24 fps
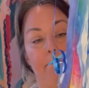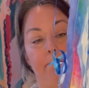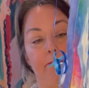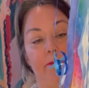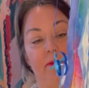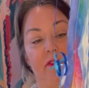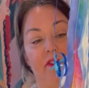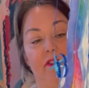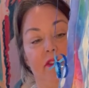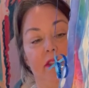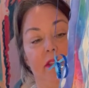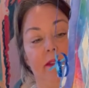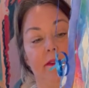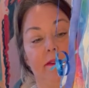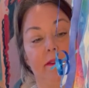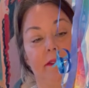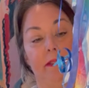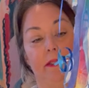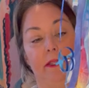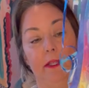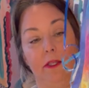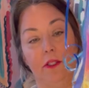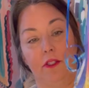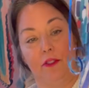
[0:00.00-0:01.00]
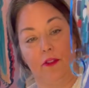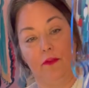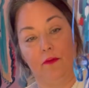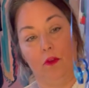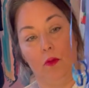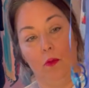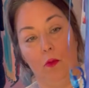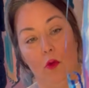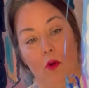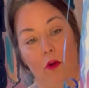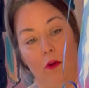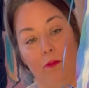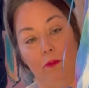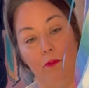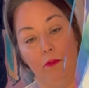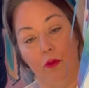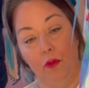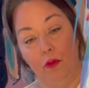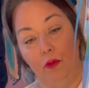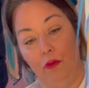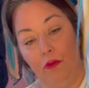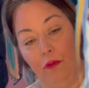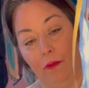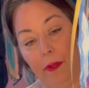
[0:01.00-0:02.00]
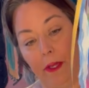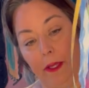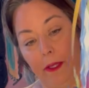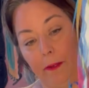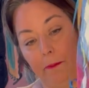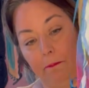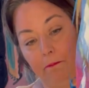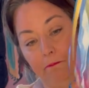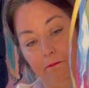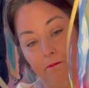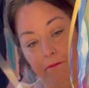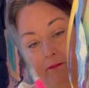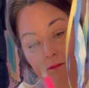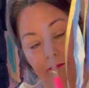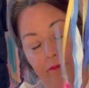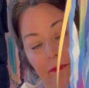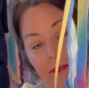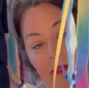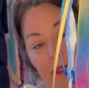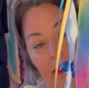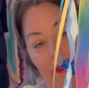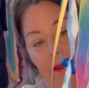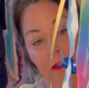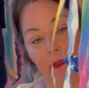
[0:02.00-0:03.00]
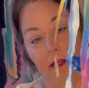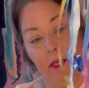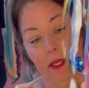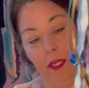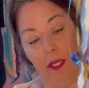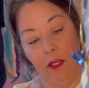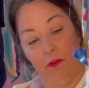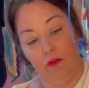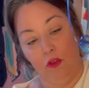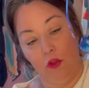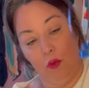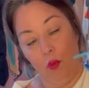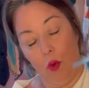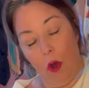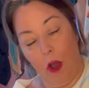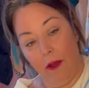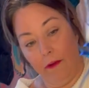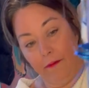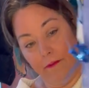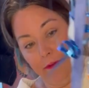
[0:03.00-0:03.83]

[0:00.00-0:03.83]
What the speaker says: slits in it just for more movement. If you want